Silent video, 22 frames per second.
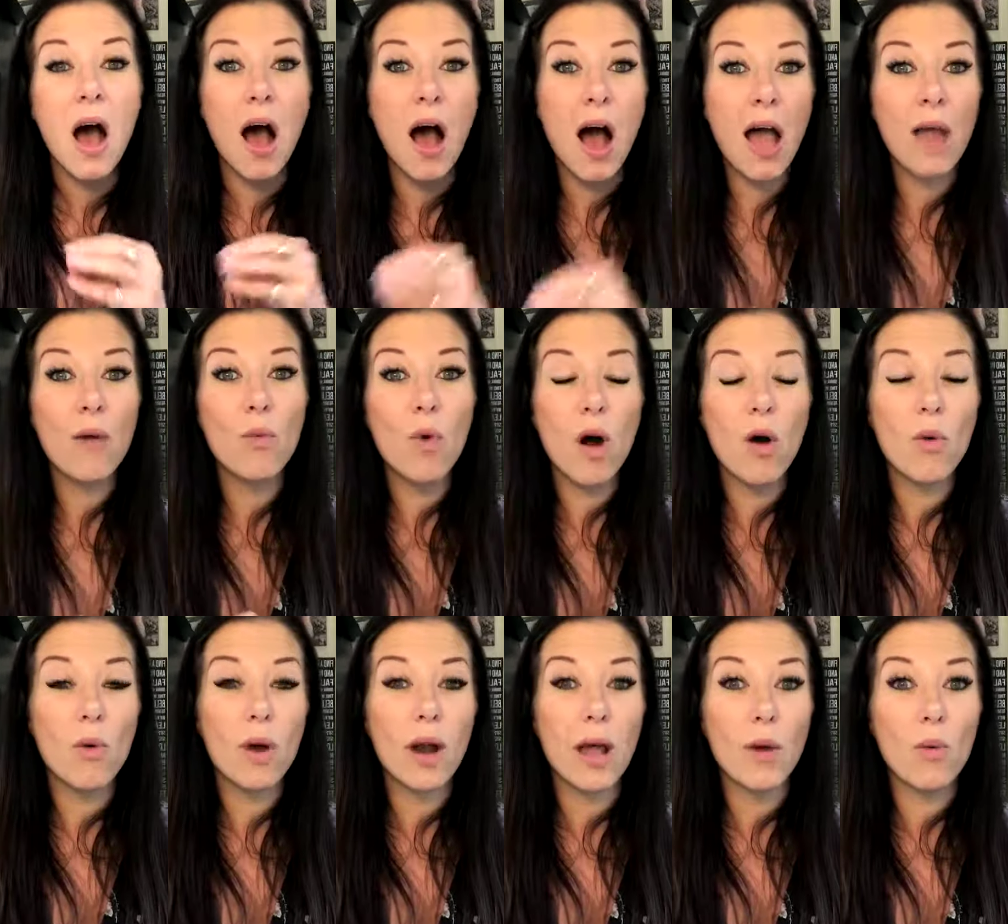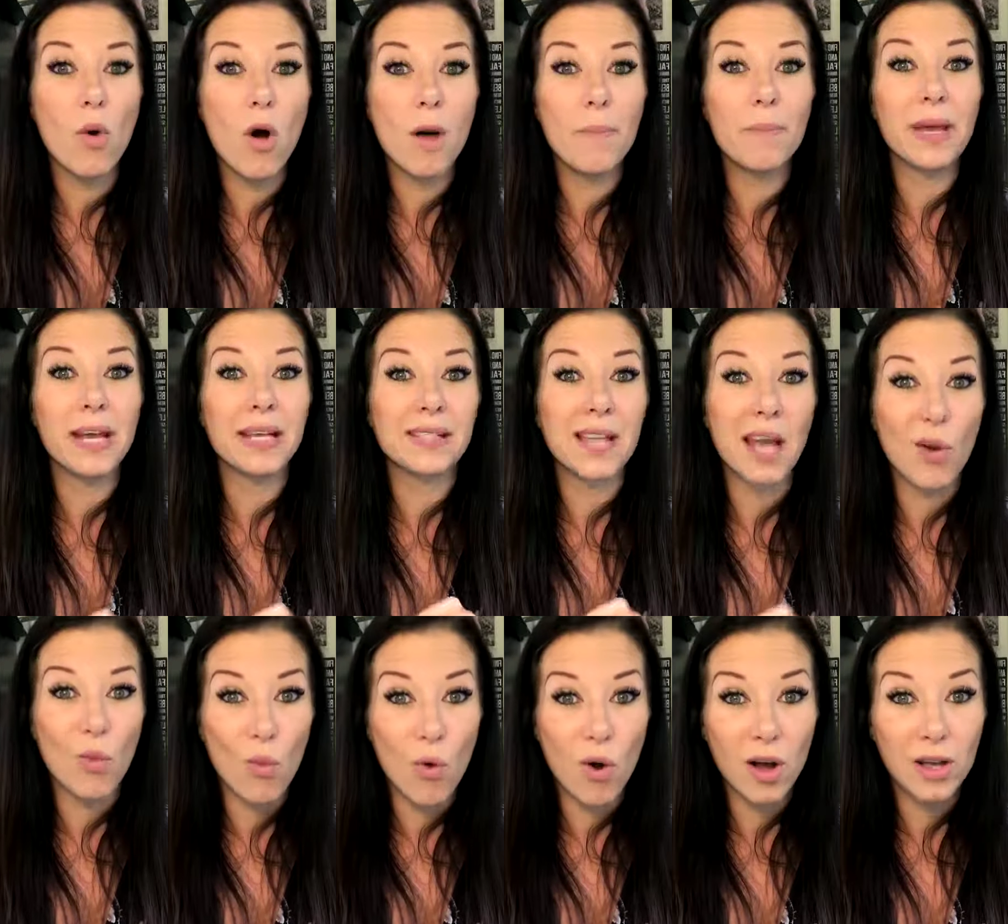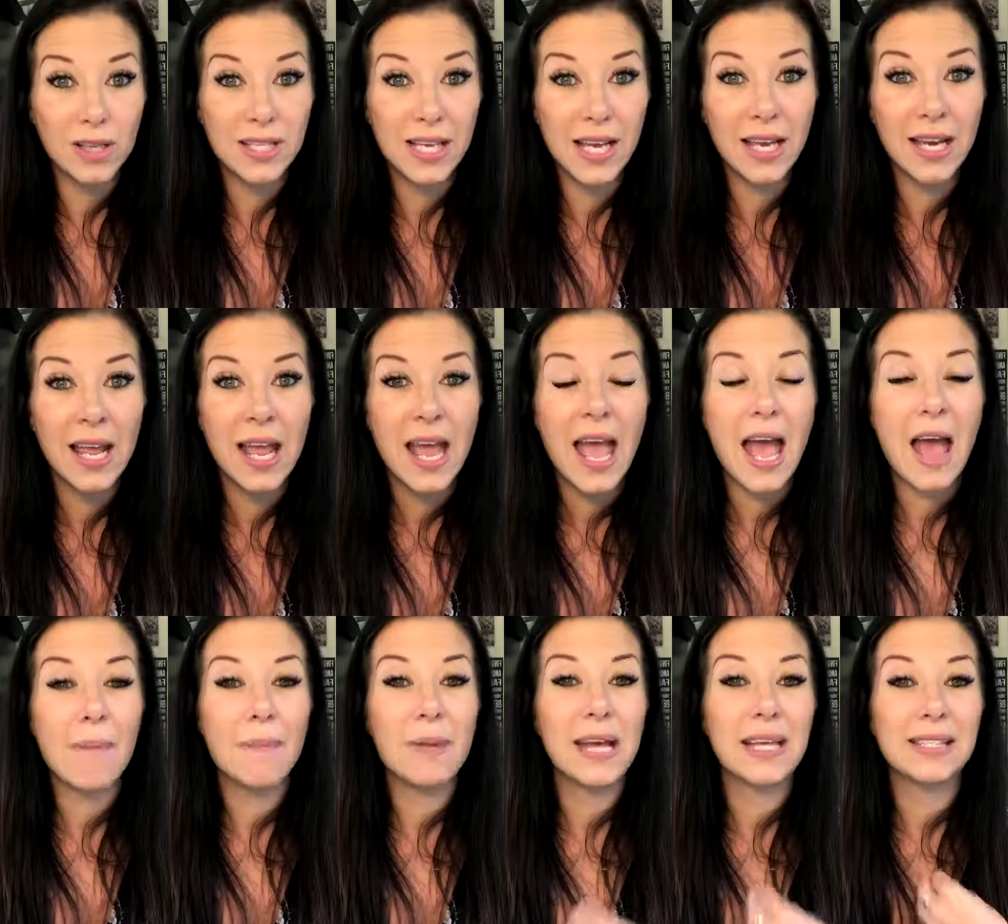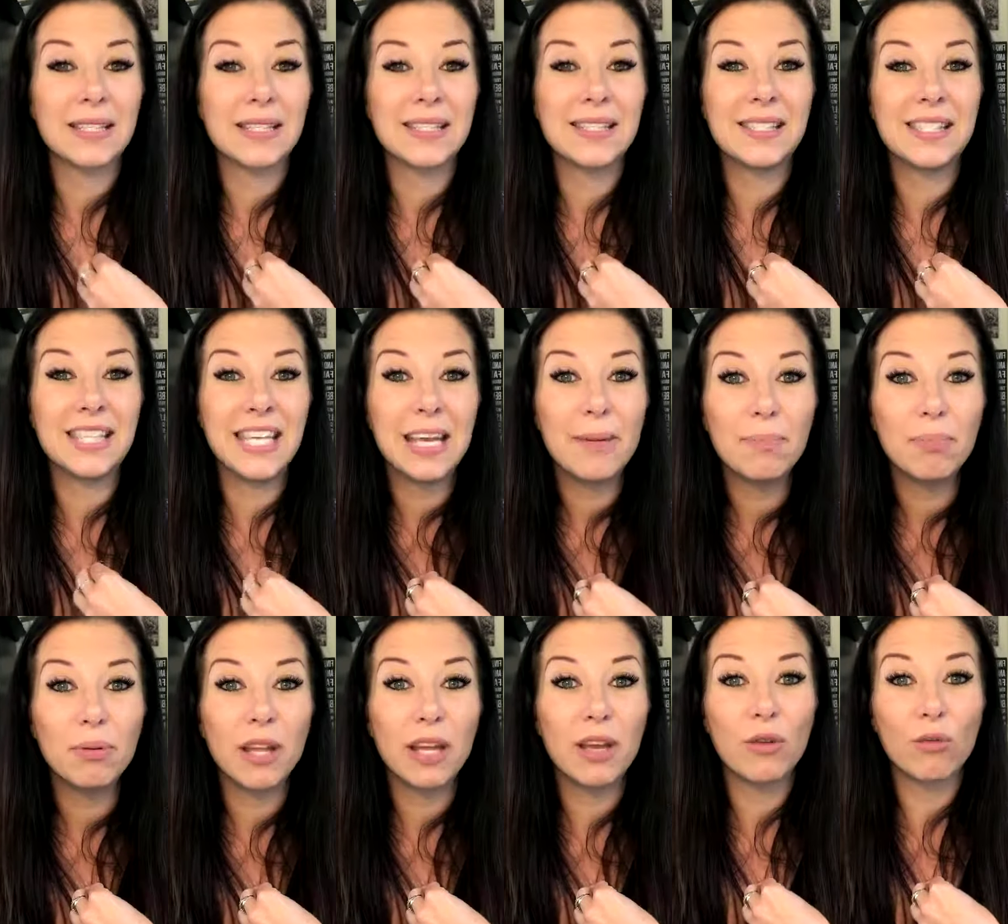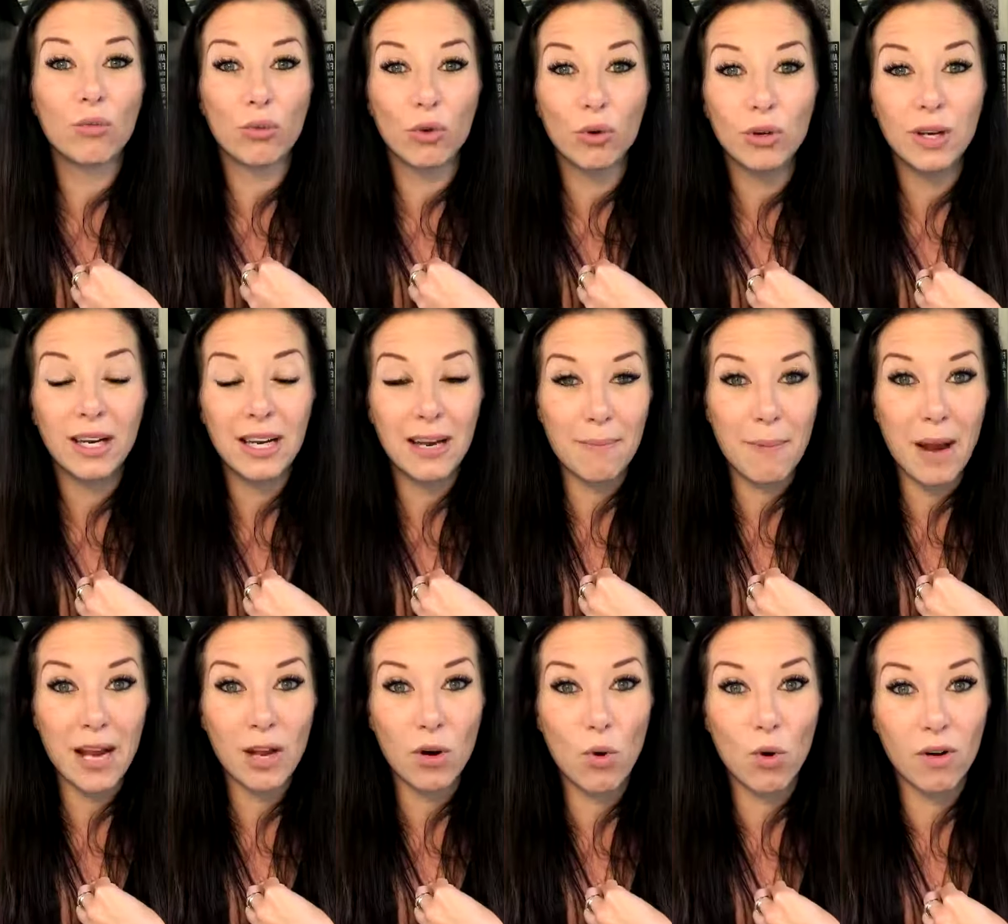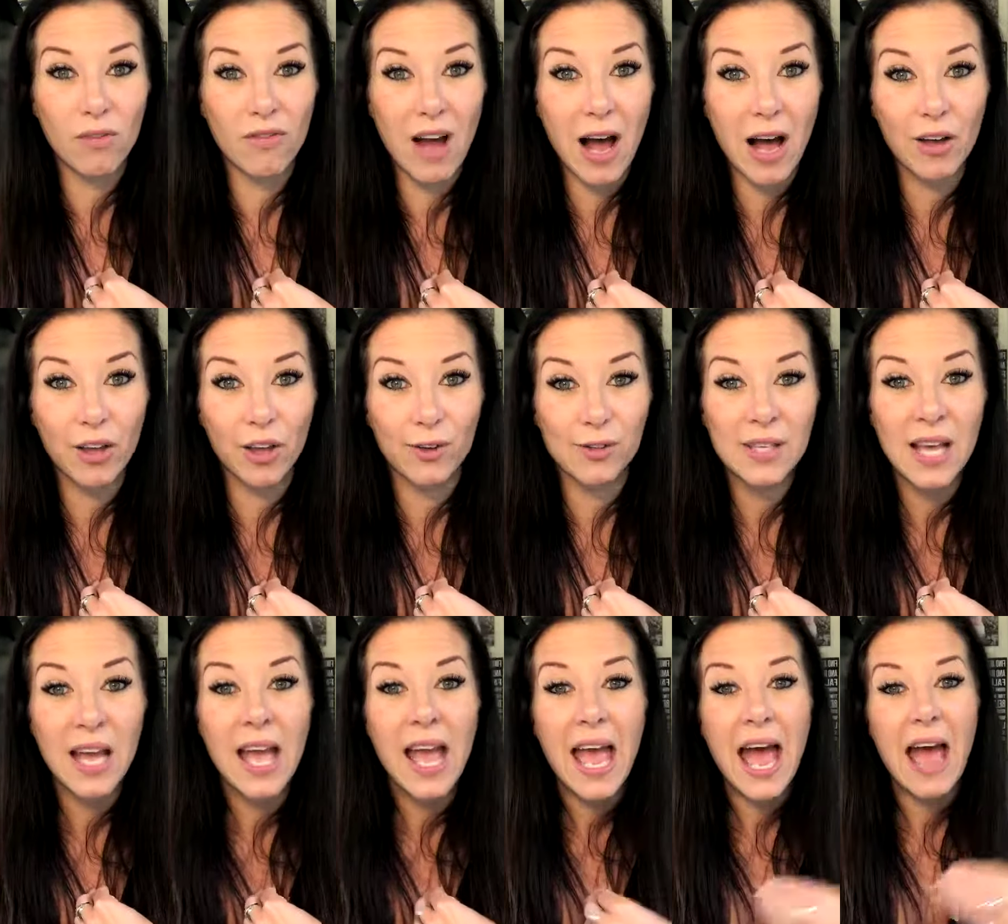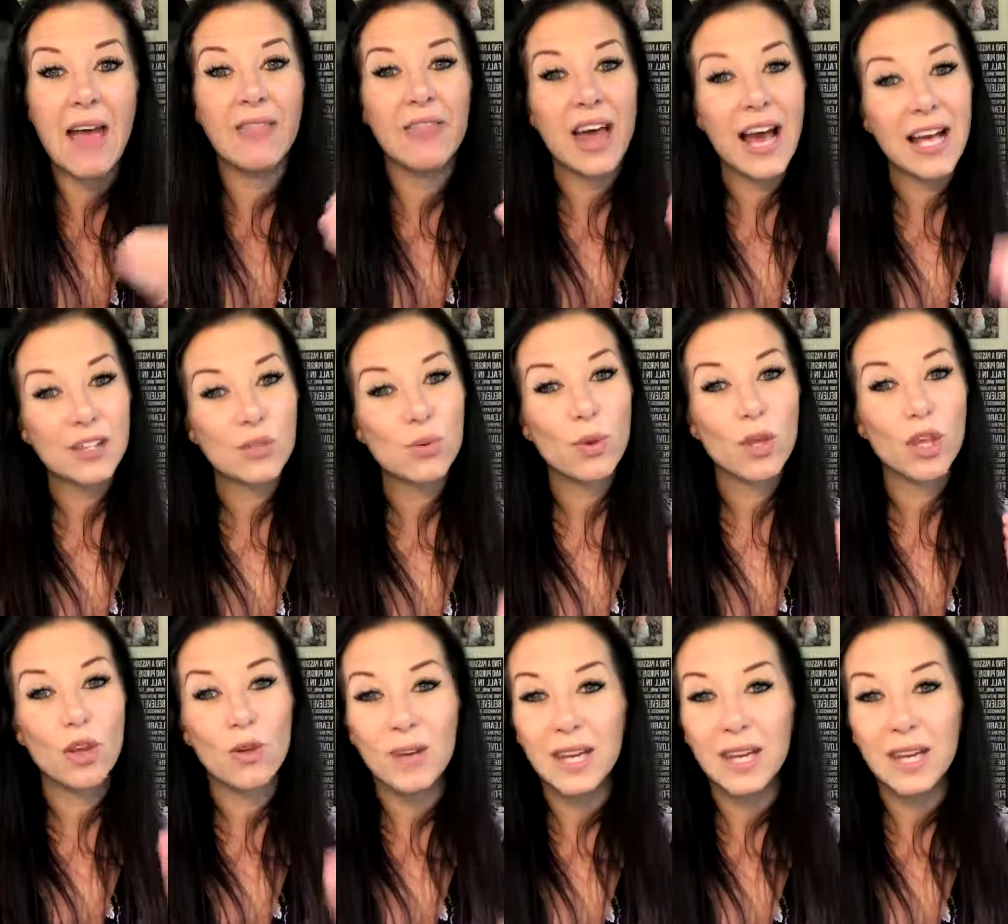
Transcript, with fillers: I want what I want because I want it and because it's deeply rooted in my core values. And that's what you